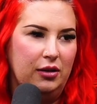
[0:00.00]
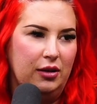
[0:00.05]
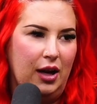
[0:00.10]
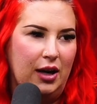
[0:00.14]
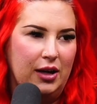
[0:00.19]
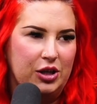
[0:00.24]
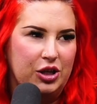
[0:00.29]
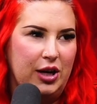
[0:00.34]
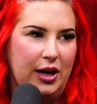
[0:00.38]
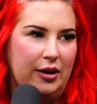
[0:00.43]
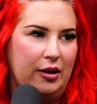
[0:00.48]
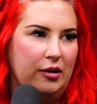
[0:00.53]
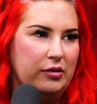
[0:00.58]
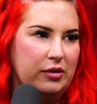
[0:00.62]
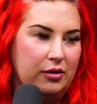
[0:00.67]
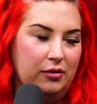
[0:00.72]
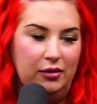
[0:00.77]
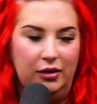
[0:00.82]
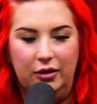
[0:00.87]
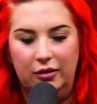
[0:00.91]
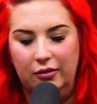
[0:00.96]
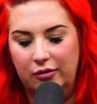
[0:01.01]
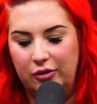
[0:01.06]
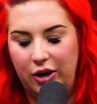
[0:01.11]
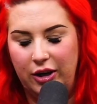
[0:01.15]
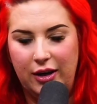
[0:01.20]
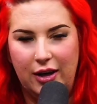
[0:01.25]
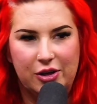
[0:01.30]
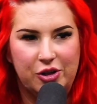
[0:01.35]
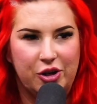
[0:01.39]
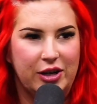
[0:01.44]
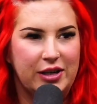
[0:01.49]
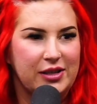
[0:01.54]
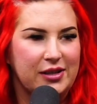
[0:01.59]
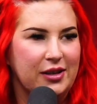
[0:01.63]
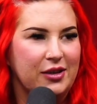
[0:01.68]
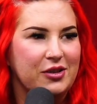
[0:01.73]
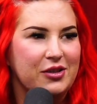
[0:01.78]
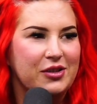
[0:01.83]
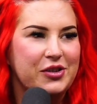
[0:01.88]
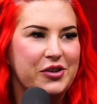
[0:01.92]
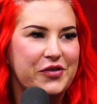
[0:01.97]
Not a shout out, not trying to
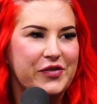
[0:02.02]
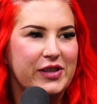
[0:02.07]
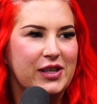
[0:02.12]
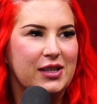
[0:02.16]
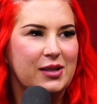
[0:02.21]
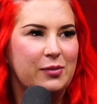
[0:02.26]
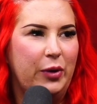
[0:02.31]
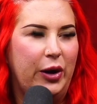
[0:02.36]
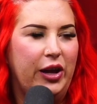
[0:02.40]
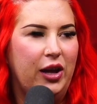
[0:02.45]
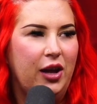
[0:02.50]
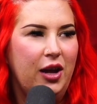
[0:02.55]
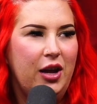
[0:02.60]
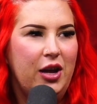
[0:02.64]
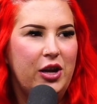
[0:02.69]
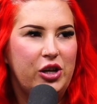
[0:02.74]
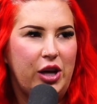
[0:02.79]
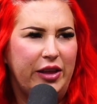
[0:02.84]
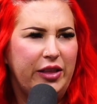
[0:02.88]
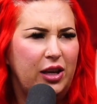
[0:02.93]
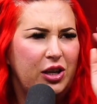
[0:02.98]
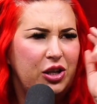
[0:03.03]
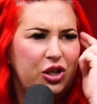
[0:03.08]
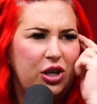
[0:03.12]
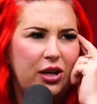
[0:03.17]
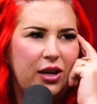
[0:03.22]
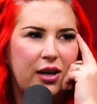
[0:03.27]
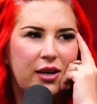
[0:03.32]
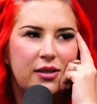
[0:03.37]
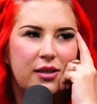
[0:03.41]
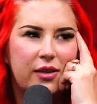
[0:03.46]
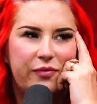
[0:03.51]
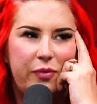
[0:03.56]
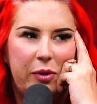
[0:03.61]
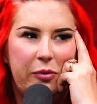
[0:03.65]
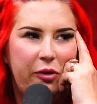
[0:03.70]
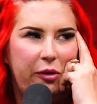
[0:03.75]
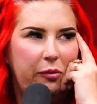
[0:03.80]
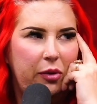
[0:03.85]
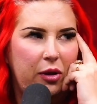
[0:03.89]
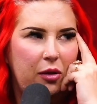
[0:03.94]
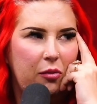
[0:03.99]
sell her services, but I think she does. If
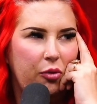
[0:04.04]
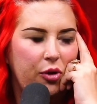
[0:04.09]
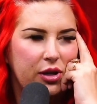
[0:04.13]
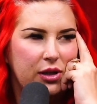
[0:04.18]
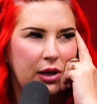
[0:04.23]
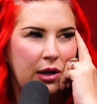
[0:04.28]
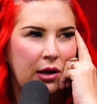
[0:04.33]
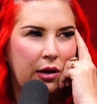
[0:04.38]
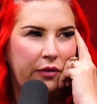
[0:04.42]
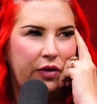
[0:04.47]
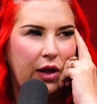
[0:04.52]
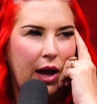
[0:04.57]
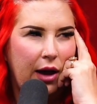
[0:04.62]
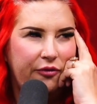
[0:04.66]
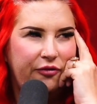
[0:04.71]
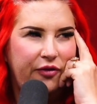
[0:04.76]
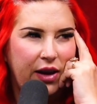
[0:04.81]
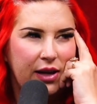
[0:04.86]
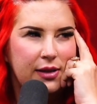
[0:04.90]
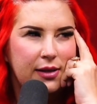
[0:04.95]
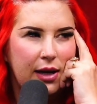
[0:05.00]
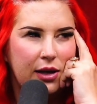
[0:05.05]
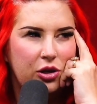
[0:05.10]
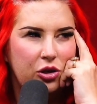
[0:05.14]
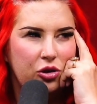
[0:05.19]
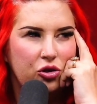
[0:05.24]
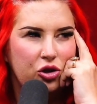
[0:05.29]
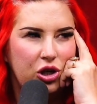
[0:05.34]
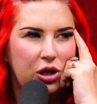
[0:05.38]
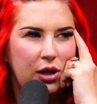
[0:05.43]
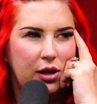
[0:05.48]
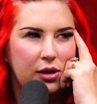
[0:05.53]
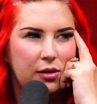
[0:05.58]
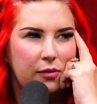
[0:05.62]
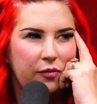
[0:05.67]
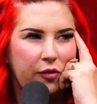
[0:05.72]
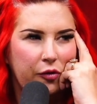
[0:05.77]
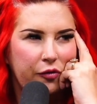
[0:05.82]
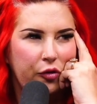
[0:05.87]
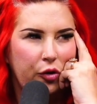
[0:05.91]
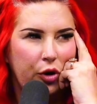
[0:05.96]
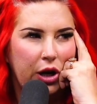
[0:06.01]
people have been in prison, if they have face tattoos, she does them for free.